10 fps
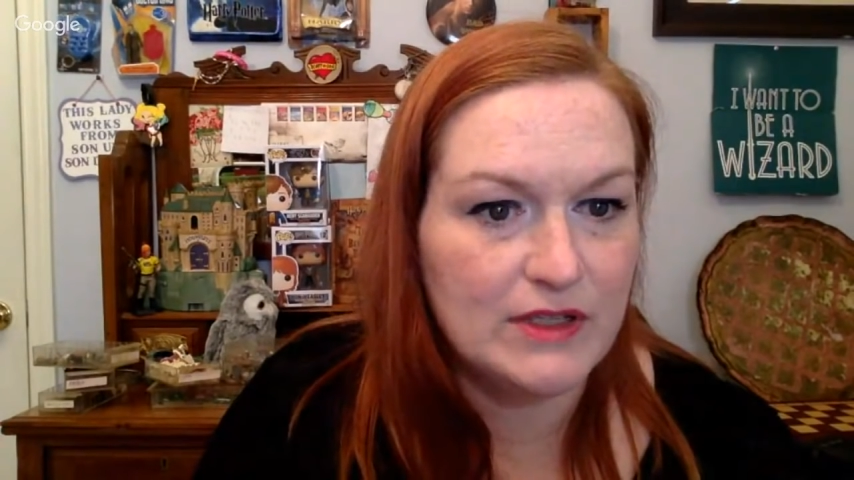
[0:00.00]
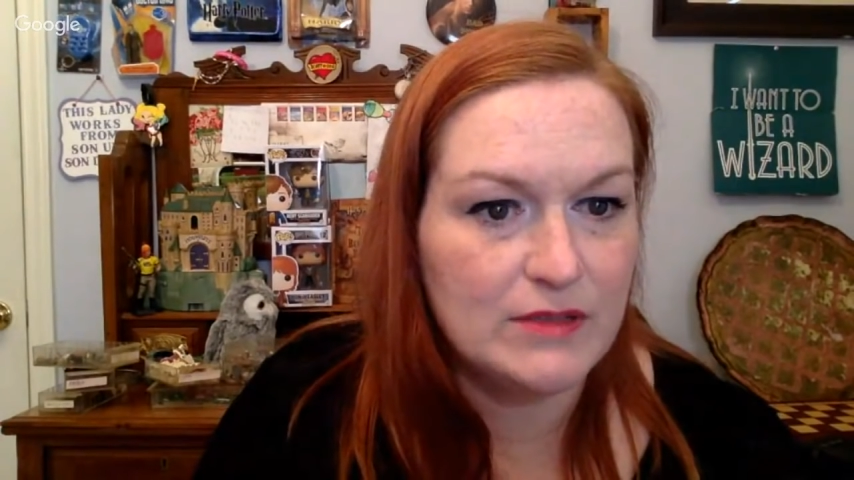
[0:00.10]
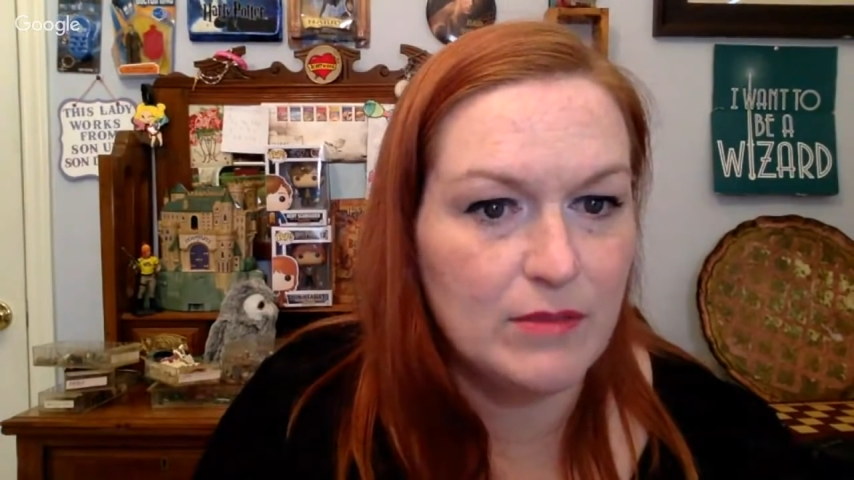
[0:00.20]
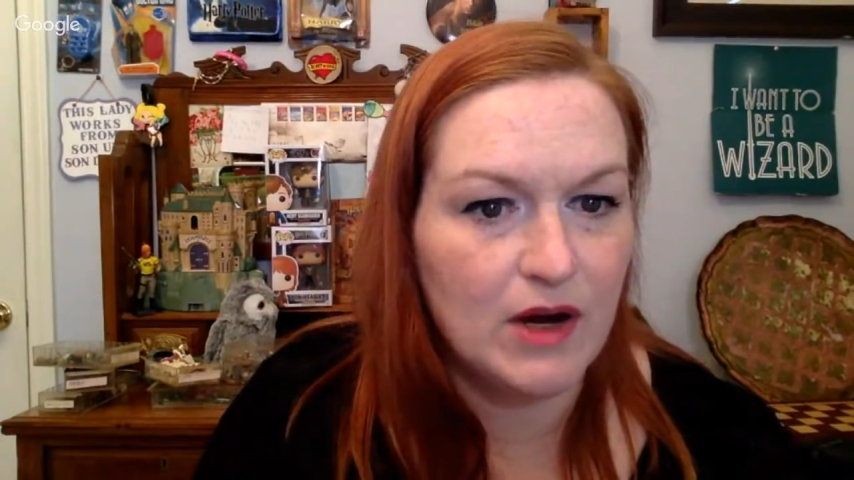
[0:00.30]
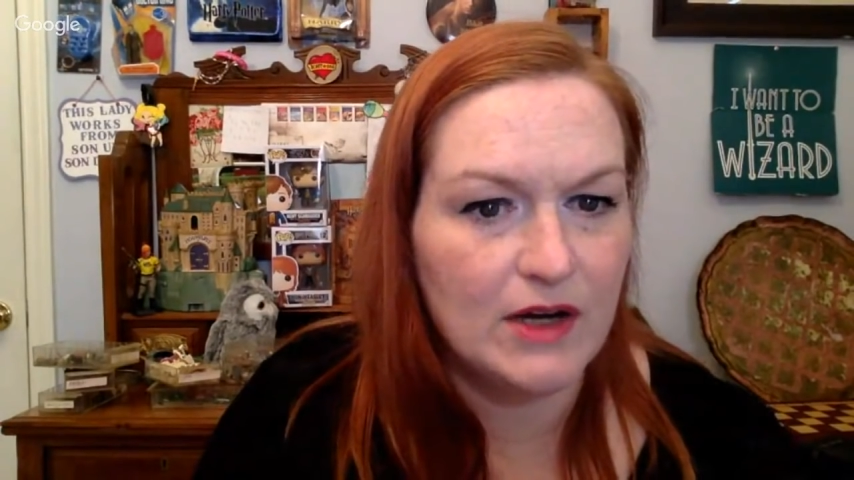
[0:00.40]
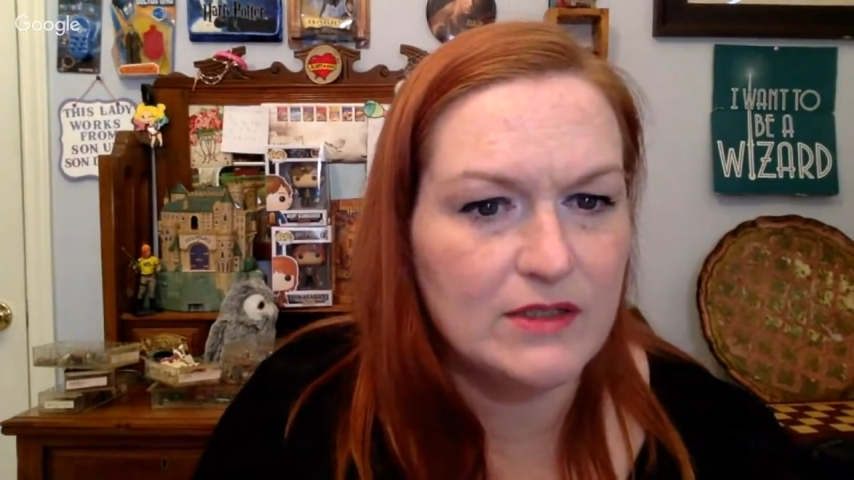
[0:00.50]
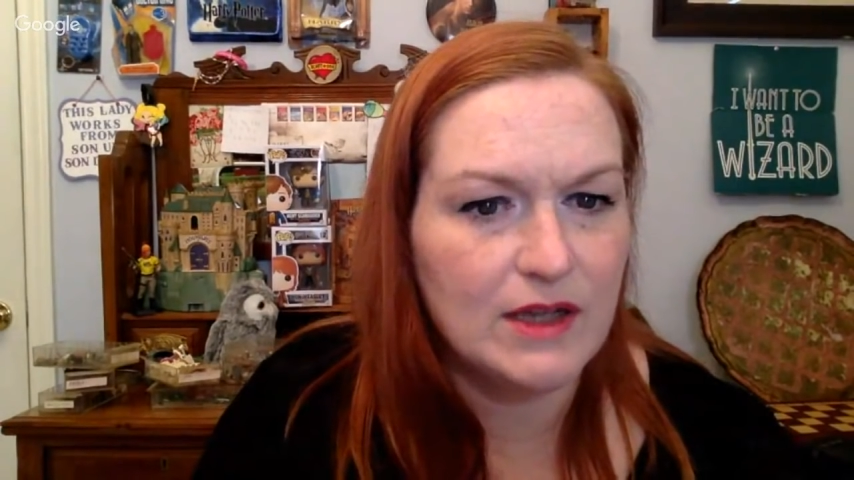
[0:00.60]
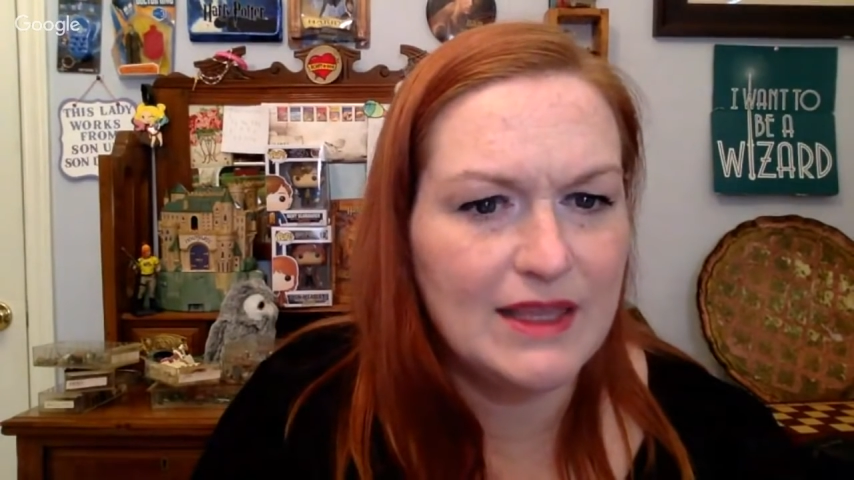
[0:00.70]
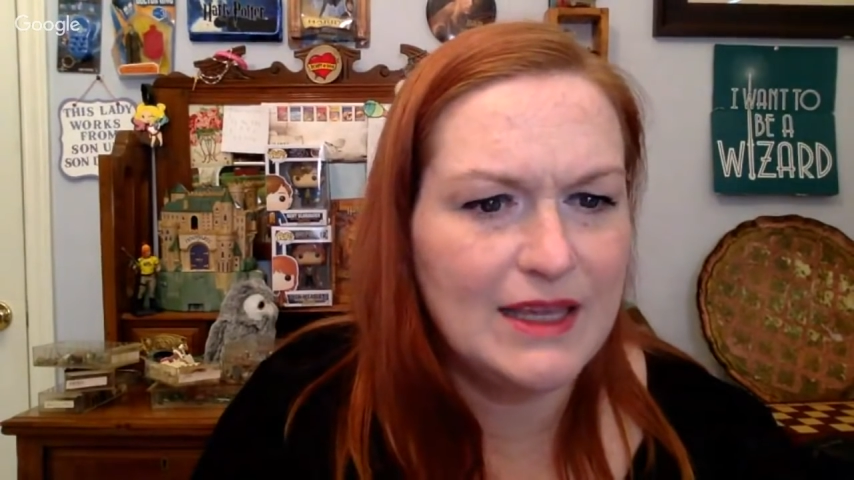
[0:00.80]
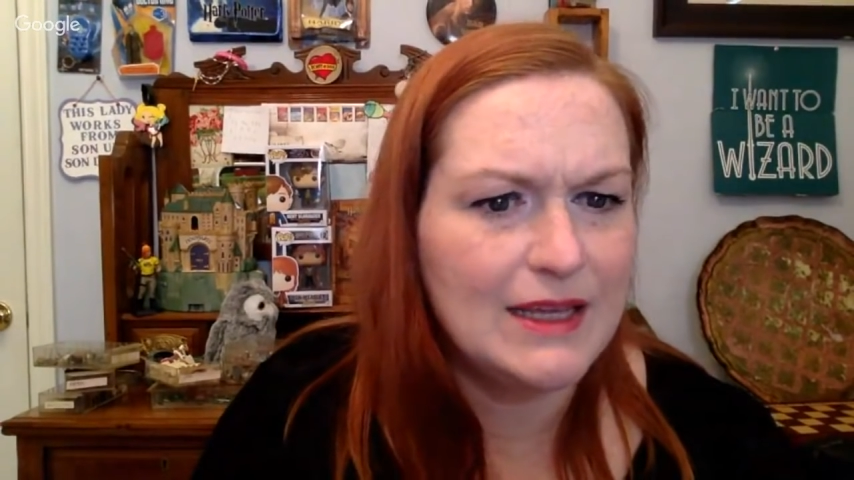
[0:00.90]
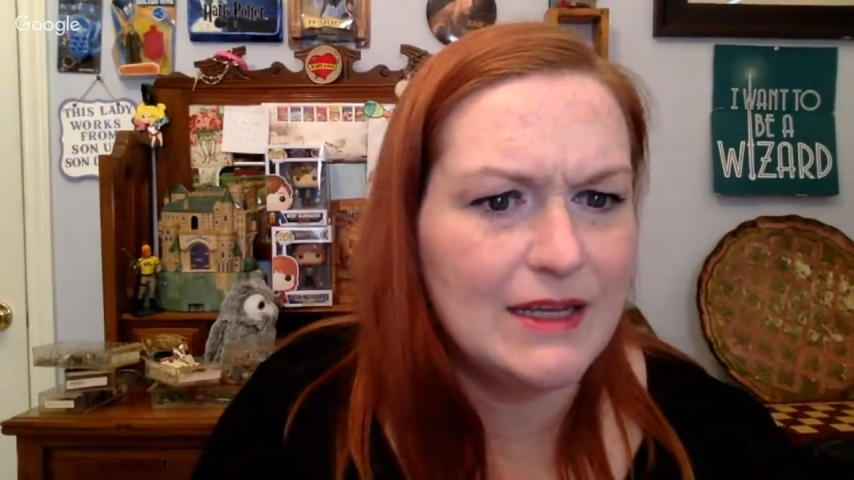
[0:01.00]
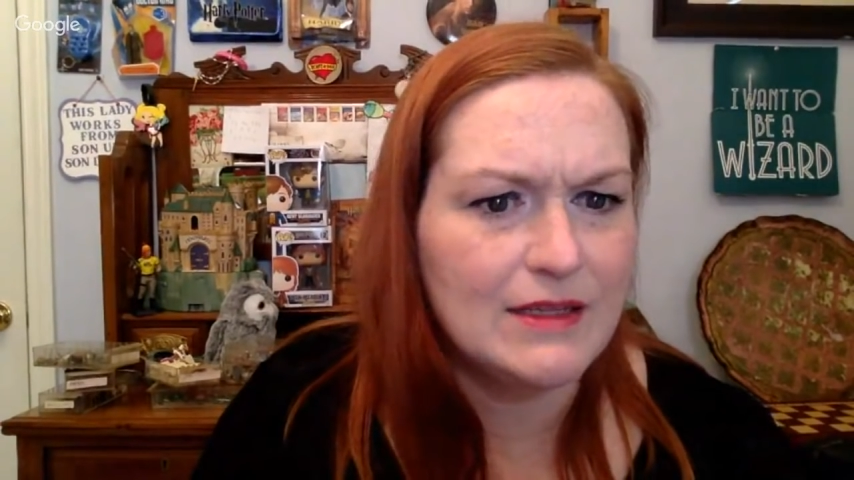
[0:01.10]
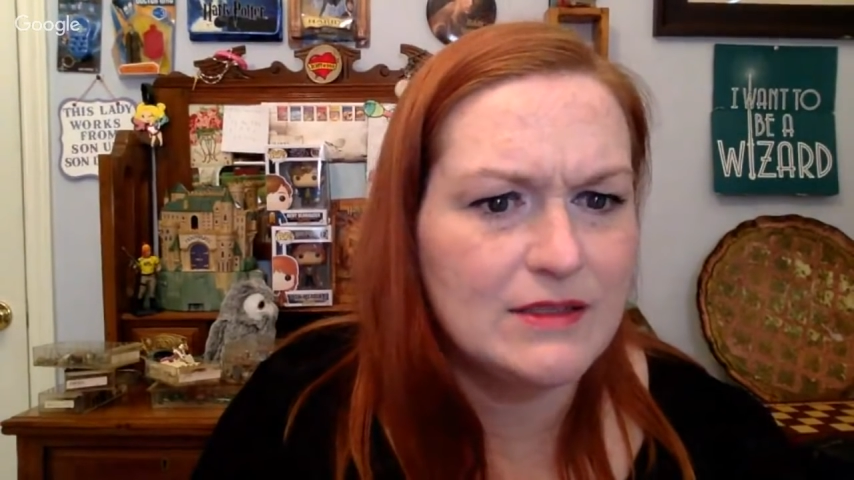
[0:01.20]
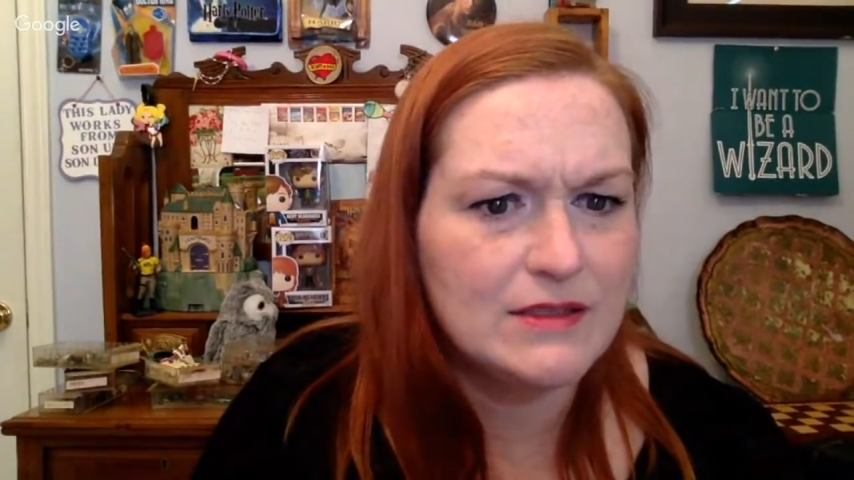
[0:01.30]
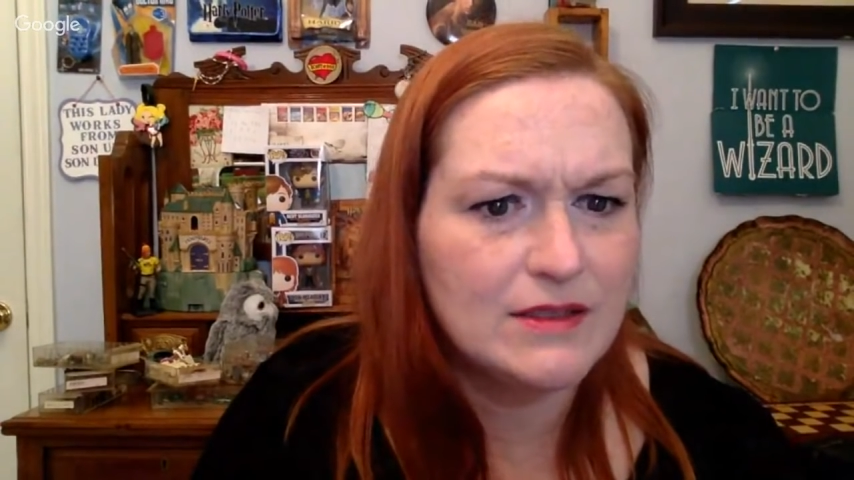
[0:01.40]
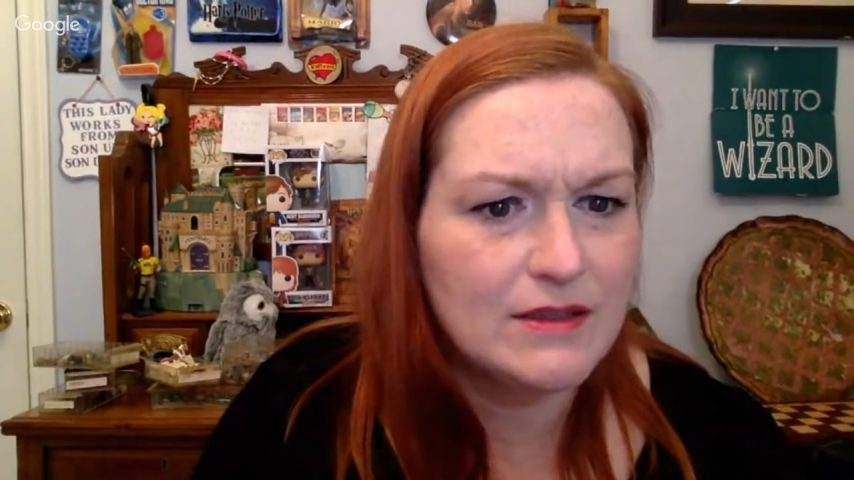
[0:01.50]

marked? I think it is.